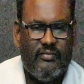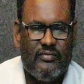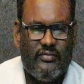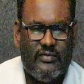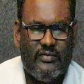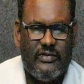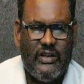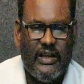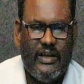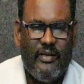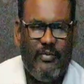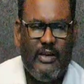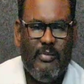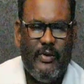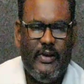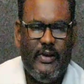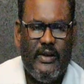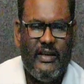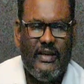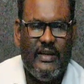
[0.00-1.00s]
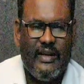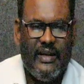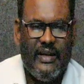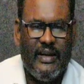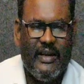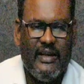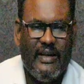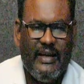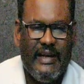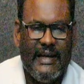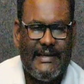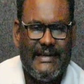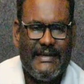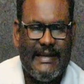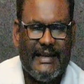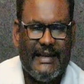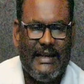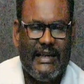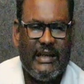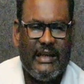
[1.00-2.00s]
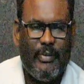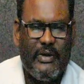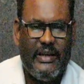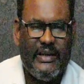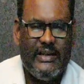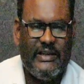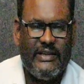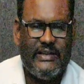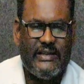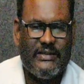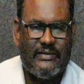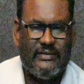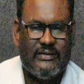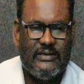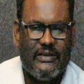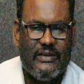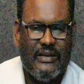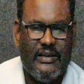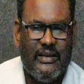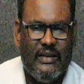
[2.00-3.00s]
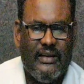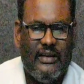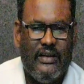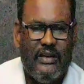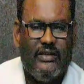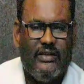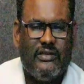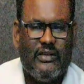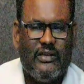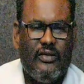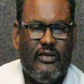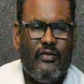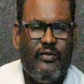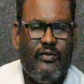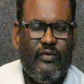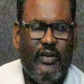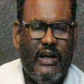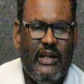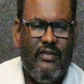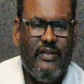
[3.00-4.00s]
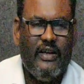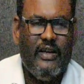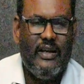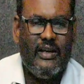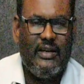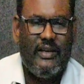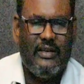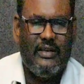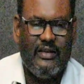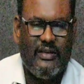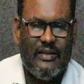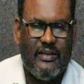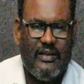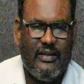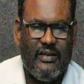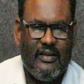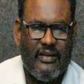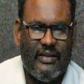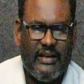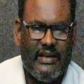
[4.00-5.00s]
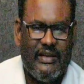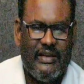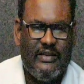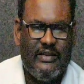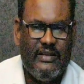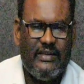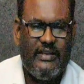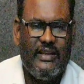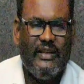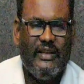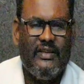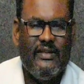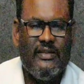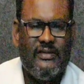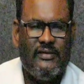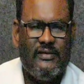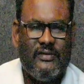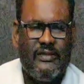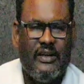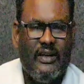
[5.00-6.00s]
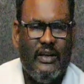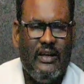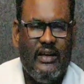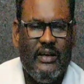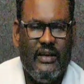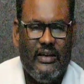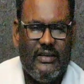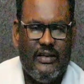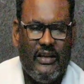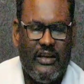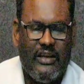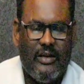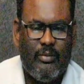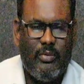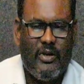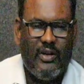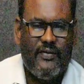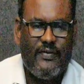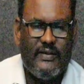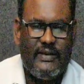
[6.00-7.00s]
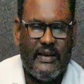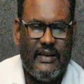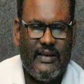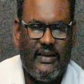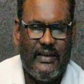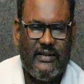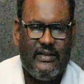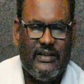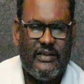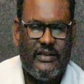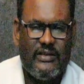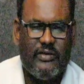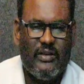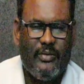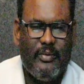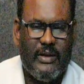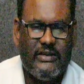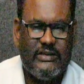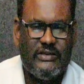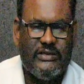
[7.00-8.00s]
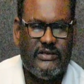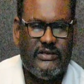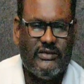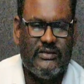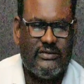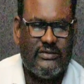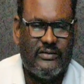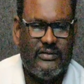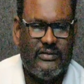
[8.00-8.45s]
there will be a lexical repetition. So while we are insisting the number of sentences to the machine,